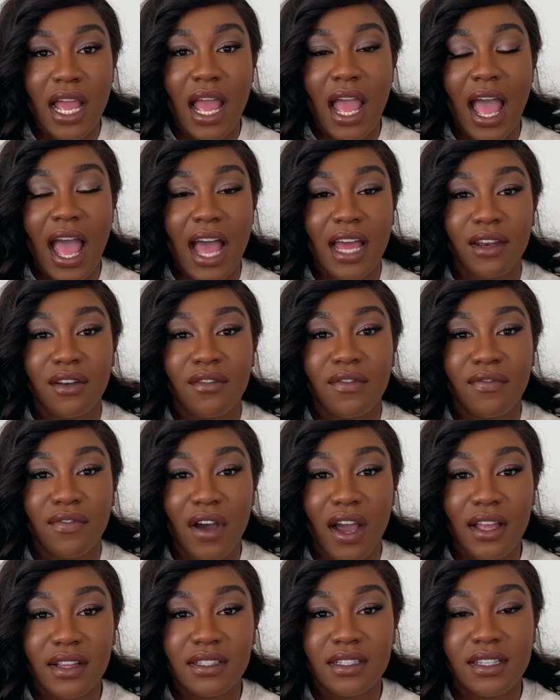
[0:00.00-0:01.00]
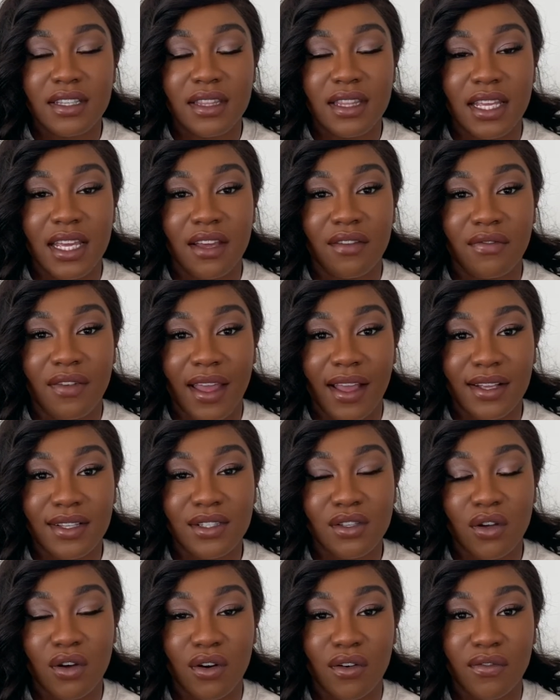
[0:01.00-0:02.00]
and fight the effects
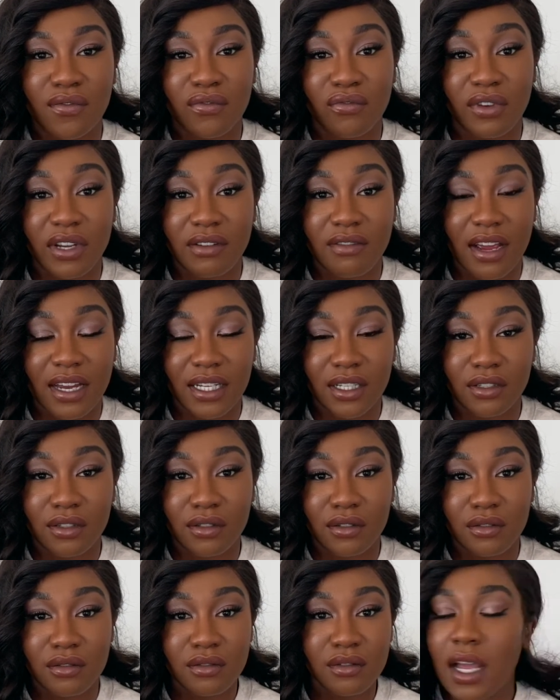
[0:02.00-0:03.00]
of free radicals.